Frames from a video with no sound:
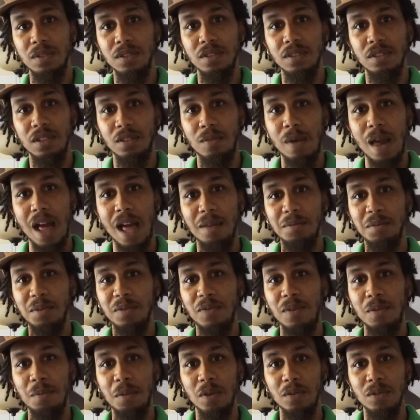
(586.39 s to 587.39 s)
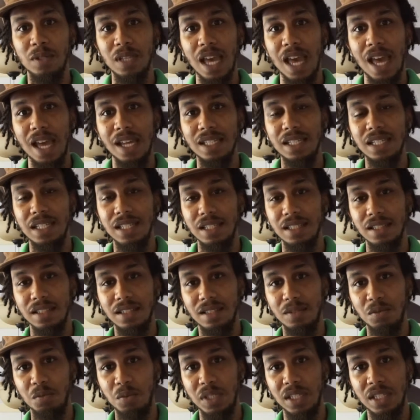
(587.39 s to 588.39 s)
derives from those
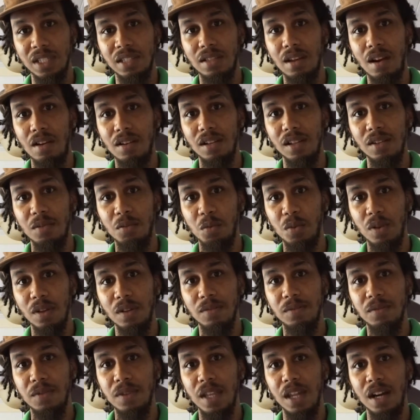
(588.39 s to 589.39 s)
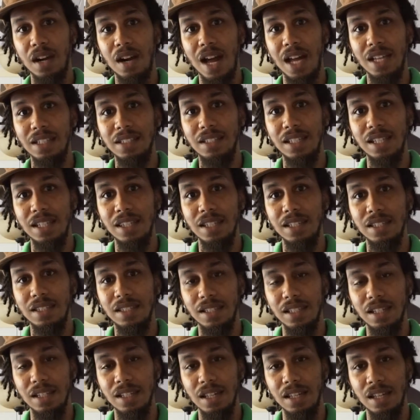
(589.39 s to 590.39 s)
actions, which started with their
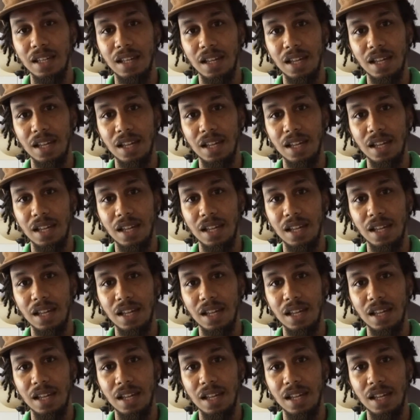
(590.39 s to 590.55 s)
identity,